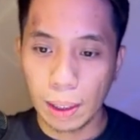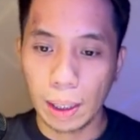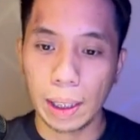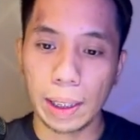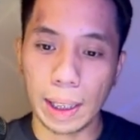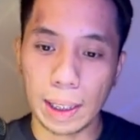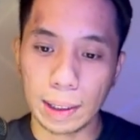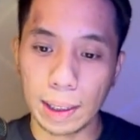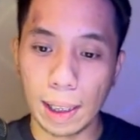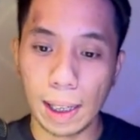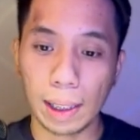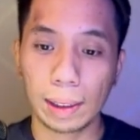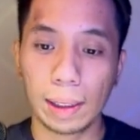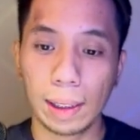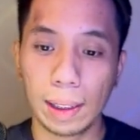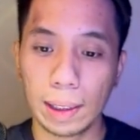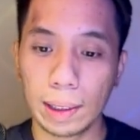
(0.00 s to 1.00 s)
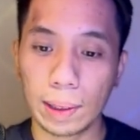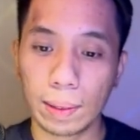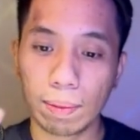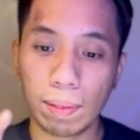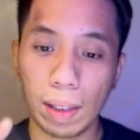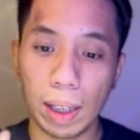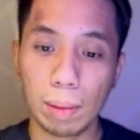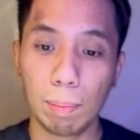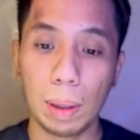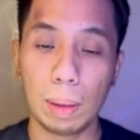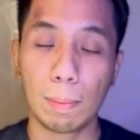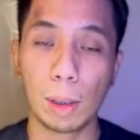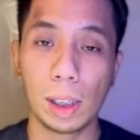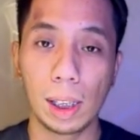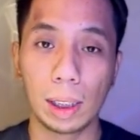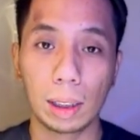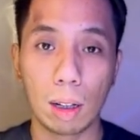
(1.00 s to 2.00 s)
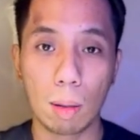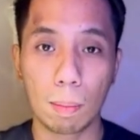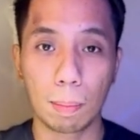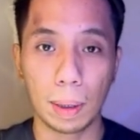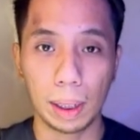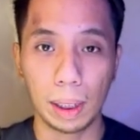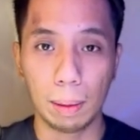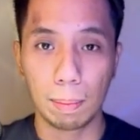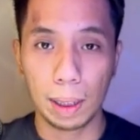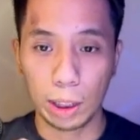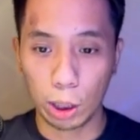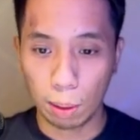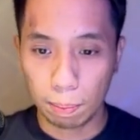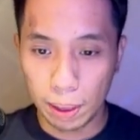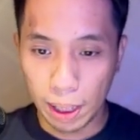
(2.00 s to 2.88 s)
And then select this find people at company by job